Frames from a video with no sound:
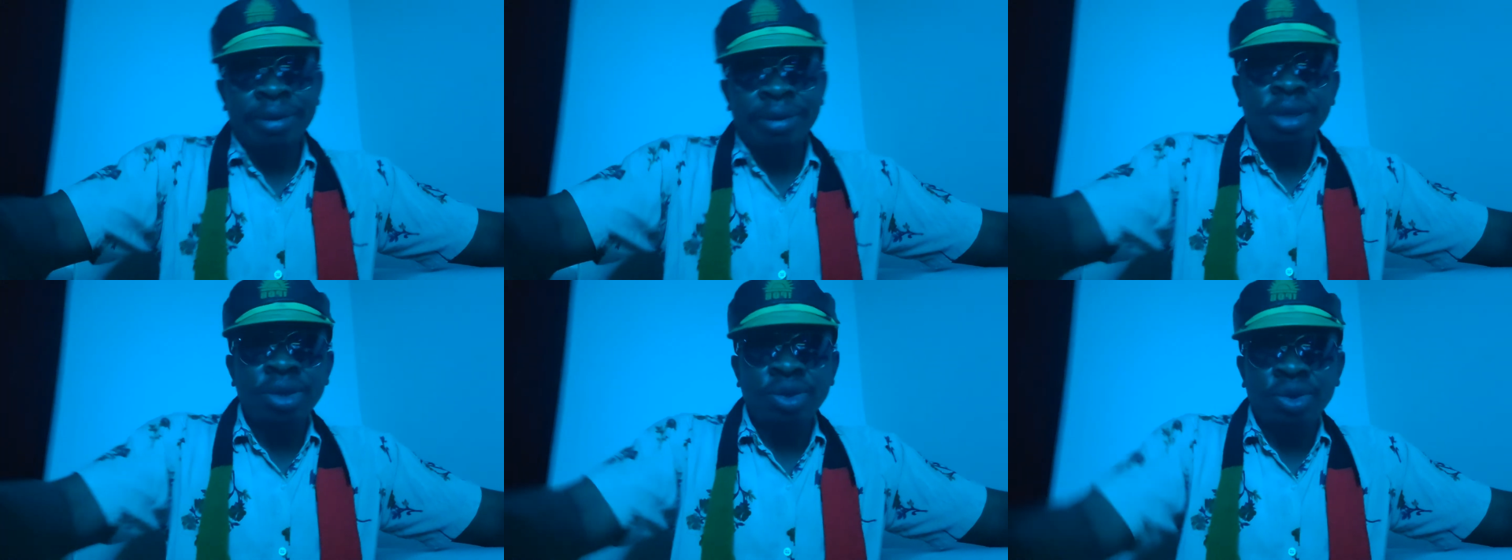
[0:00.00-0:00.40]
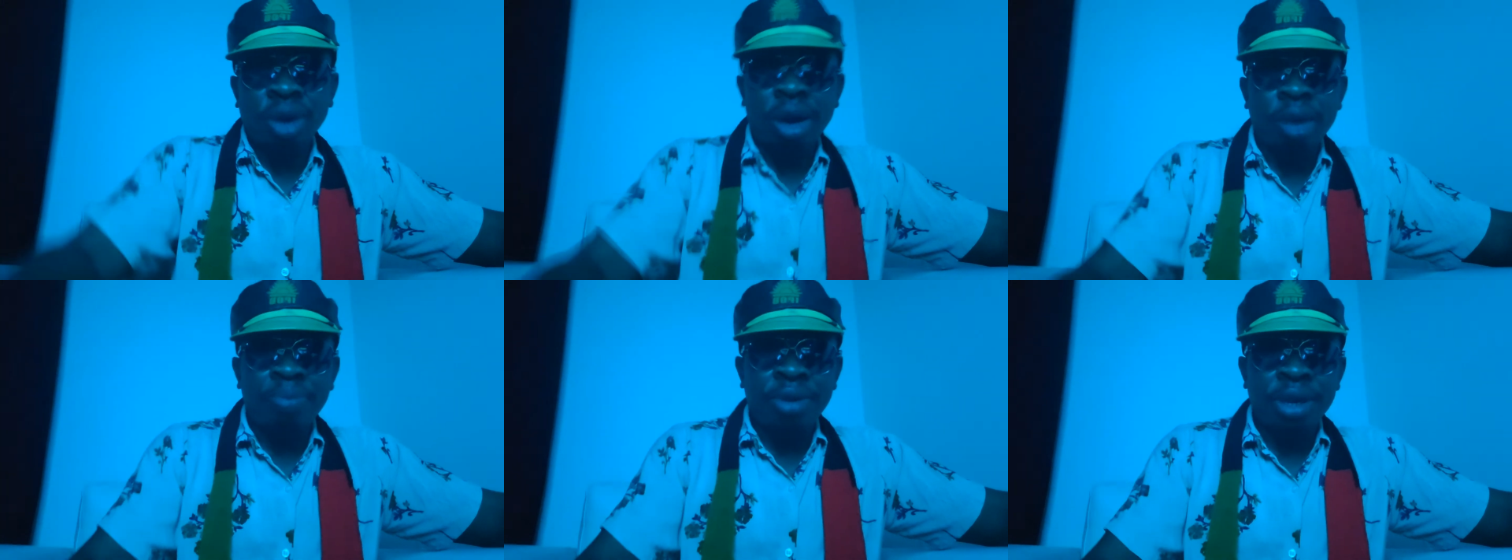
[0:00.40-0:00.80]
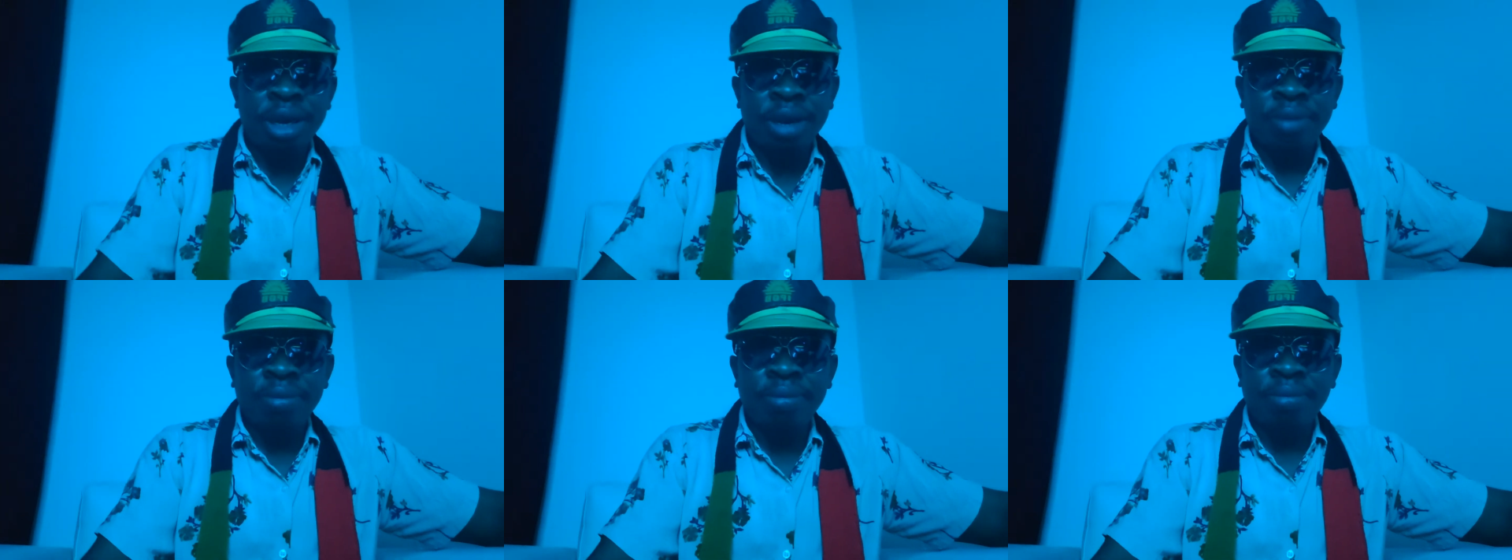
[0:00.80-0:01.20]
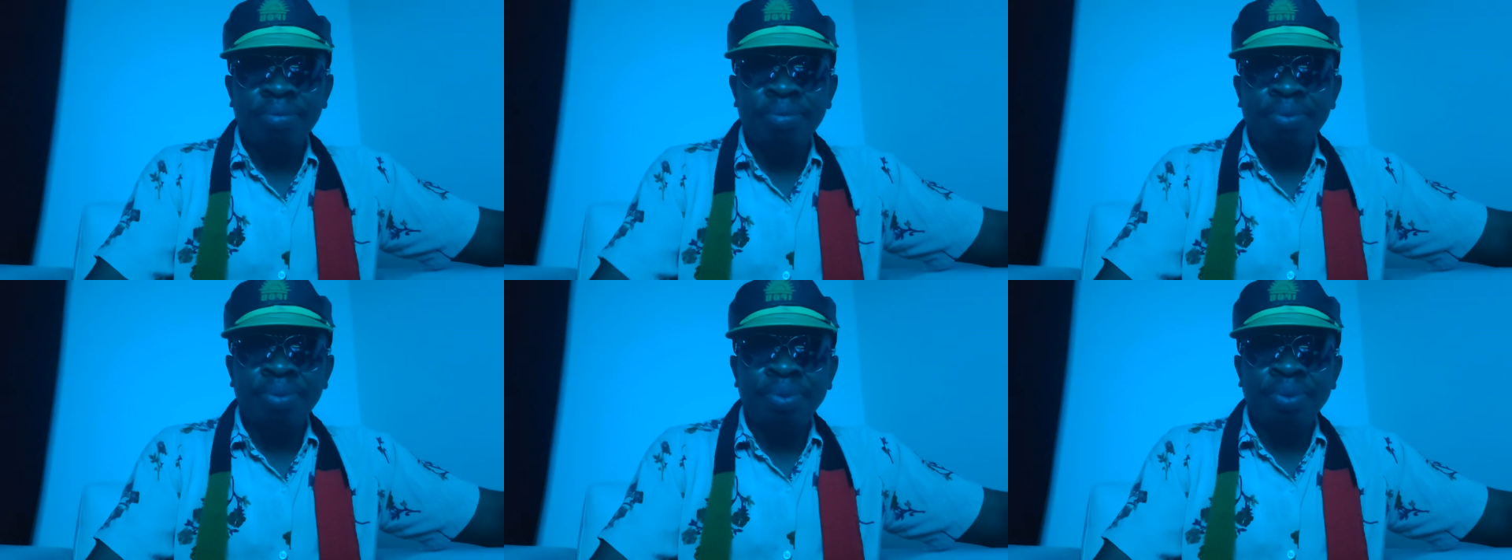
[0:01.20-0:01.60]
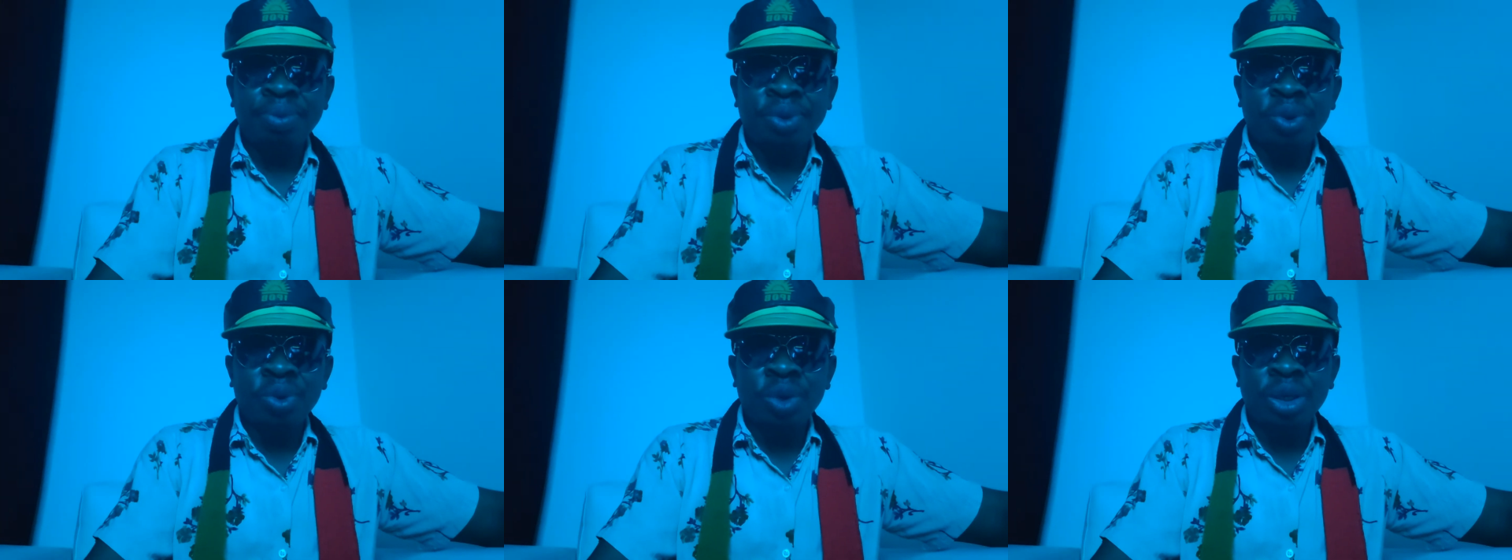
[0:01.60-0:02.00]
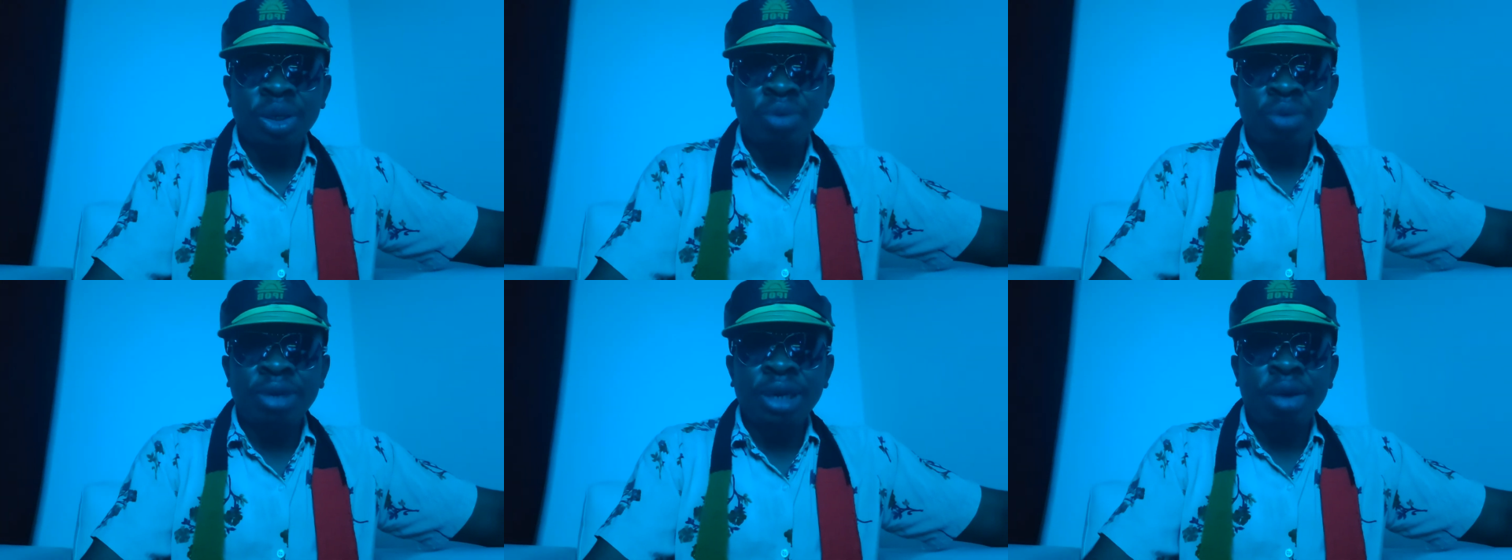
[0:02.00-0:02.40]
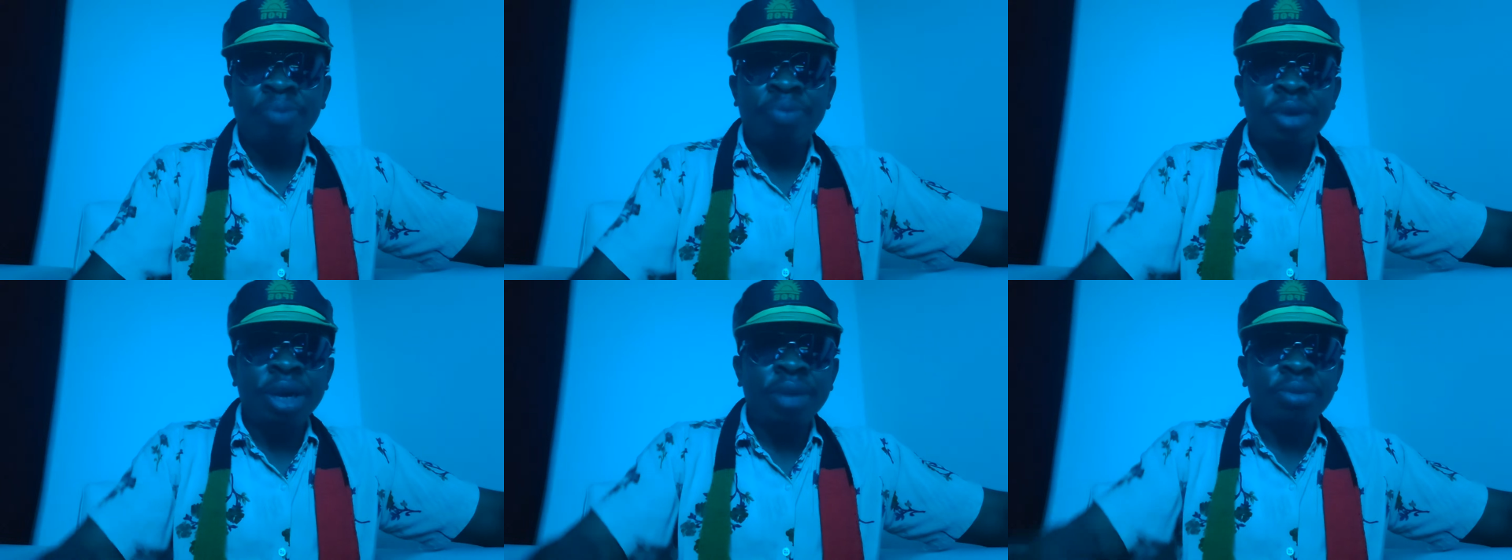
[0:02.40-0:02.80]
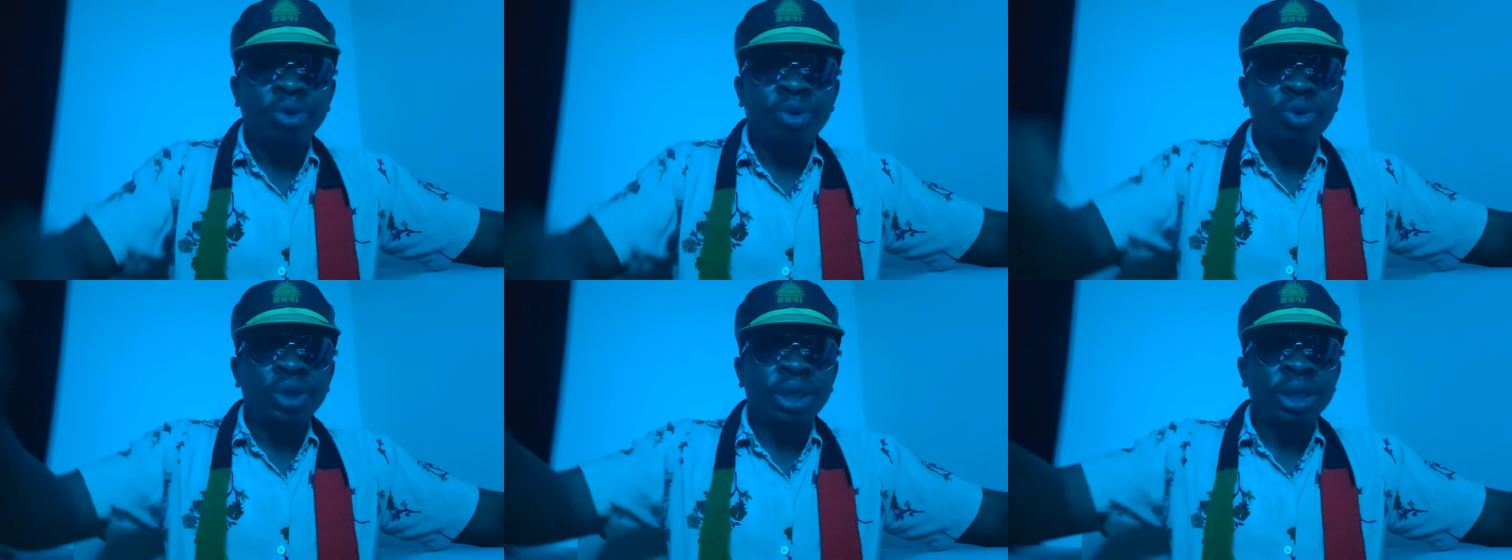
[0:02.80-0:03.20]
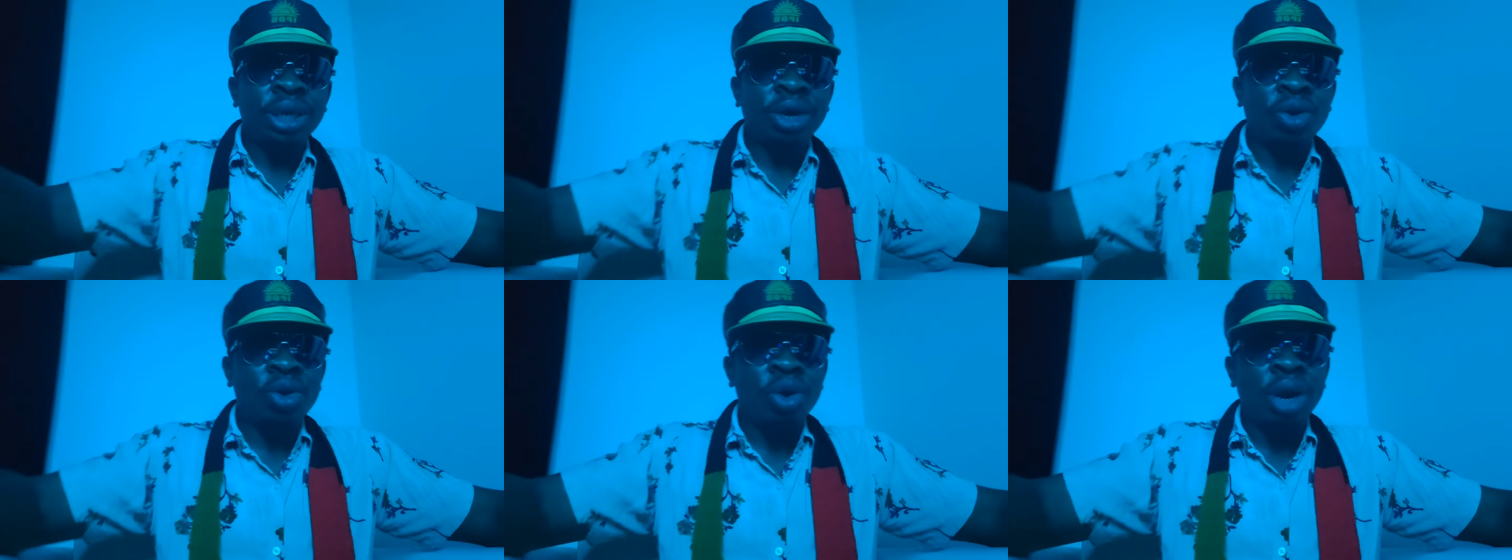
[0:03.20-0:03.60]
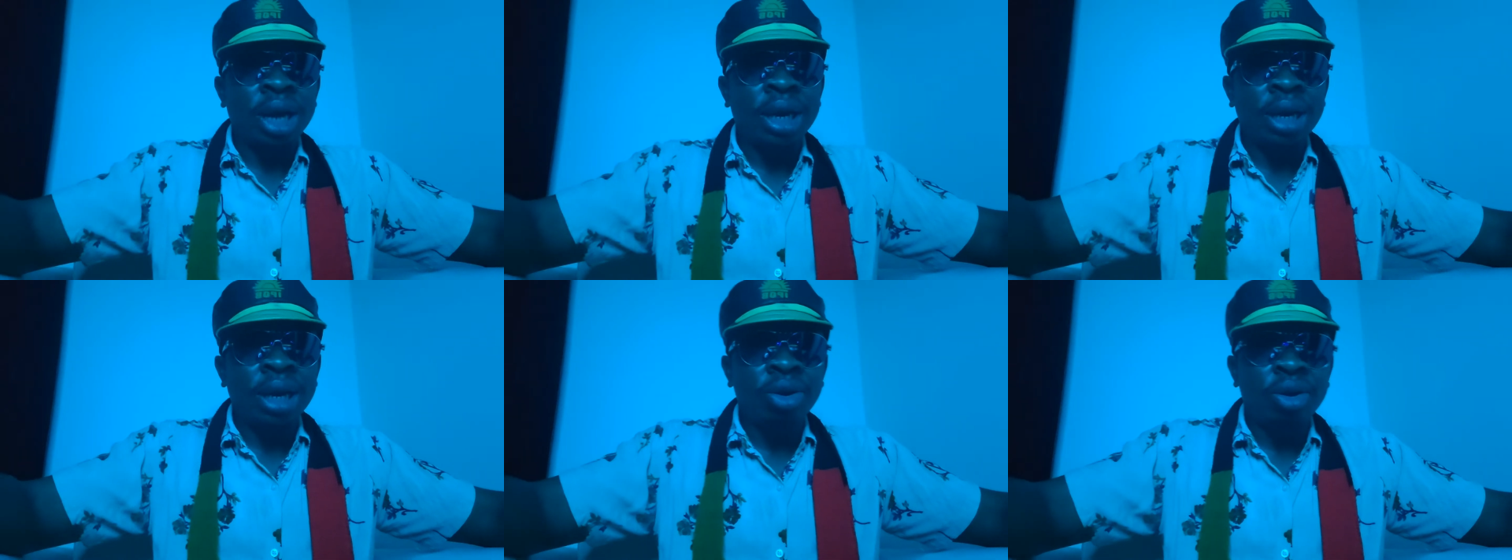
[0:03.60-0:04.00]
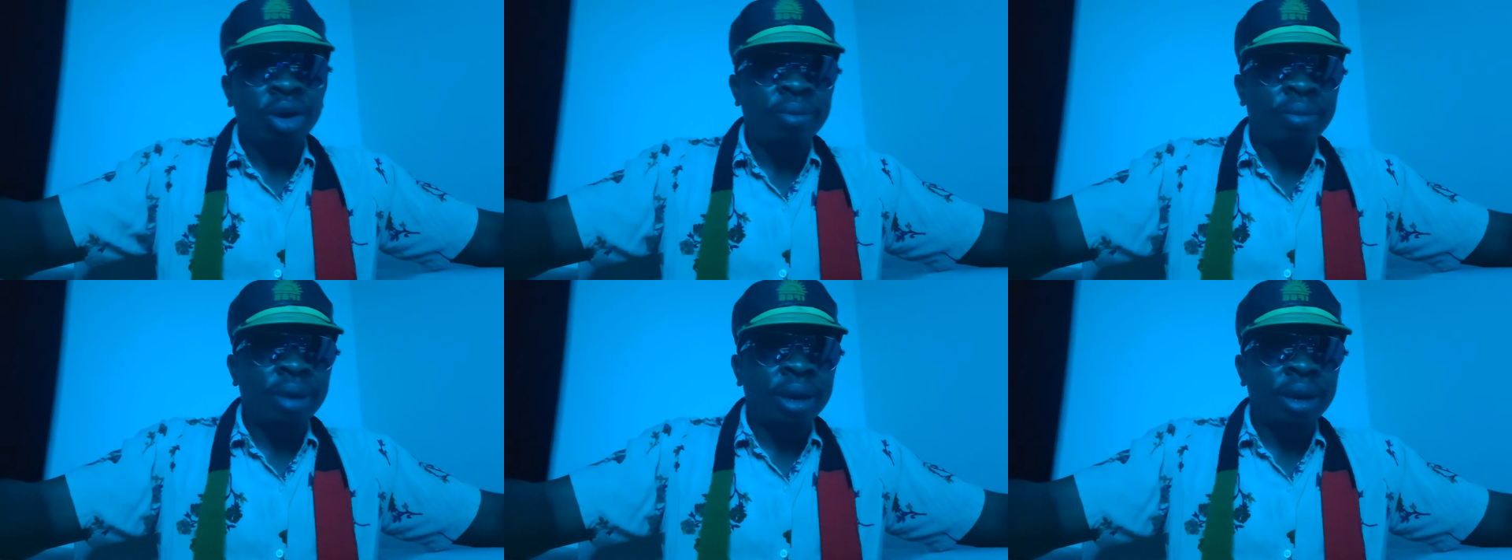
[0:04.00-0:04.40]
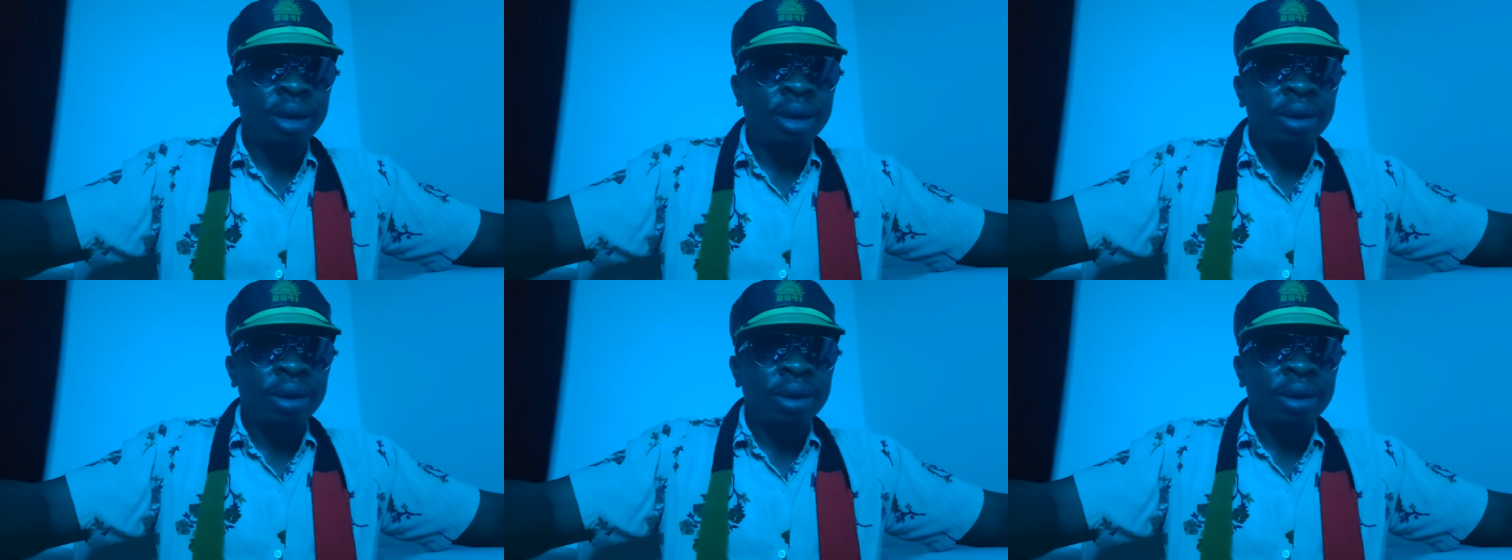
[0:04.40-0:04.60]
with our PM which made our PM to call Adadioramma,